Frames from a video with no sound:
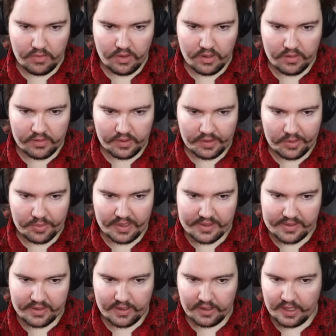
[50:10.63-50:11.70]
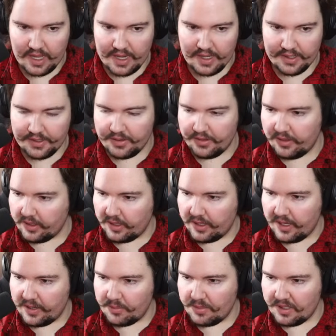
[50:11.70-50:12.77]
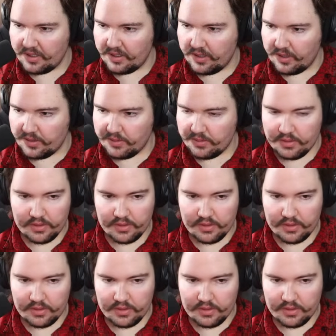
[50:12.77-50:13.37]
Really depends on the lighting you're looking at him in, you know.